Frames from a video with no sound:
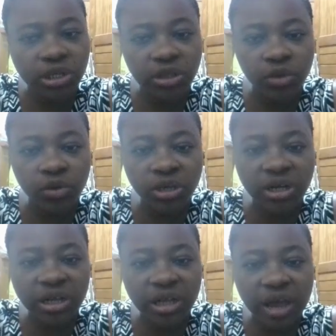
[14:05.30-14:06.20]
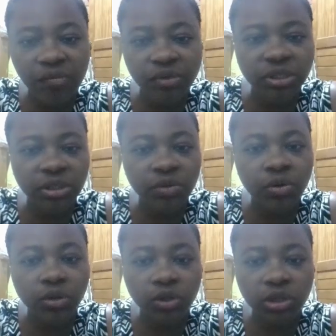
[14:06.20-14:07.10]
looking at every single
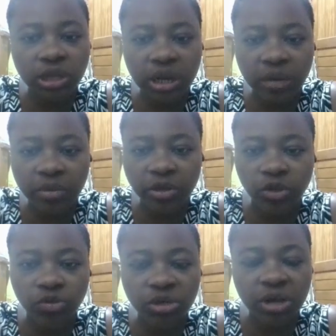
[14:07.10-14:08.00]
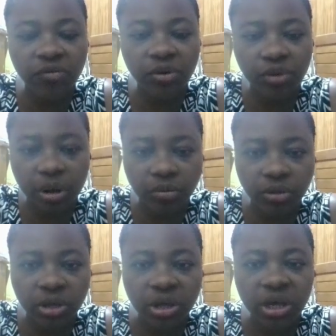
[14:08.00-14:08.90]
unsorted element during every round
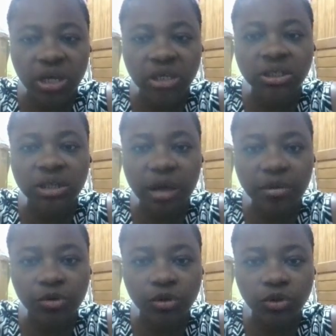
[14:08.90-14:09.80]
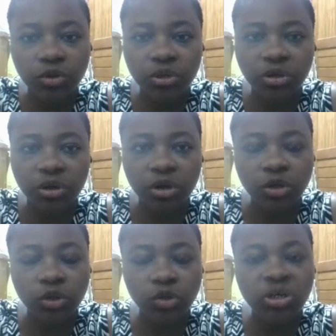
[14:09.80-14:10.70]
is time consuming.
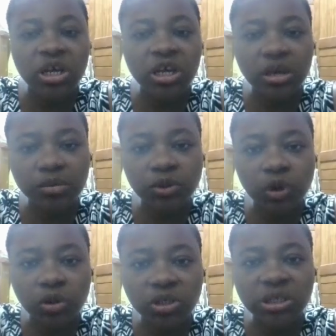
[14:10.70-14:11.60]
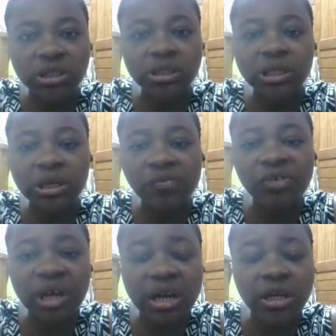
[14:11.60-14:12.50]
So the heap sort is
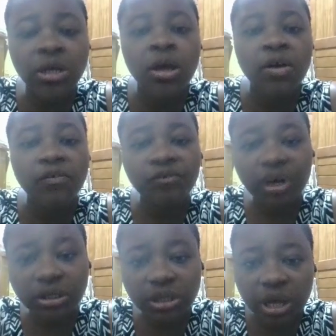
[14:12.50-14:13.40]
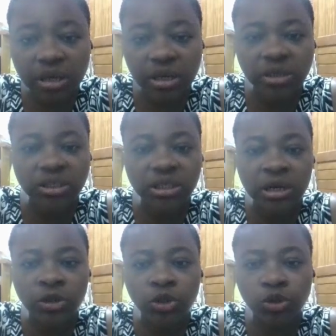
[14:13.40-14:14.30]
significantly faster than the
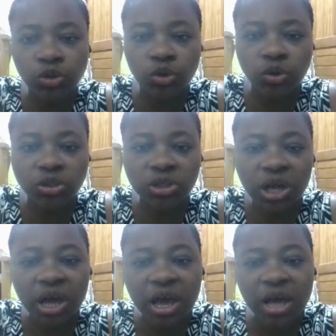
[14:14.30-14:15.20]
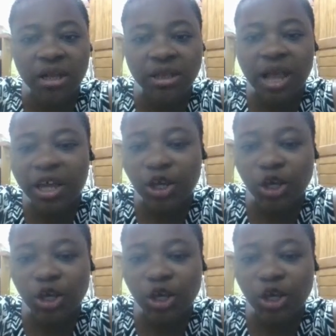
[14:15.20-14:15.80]
selection sort. Thank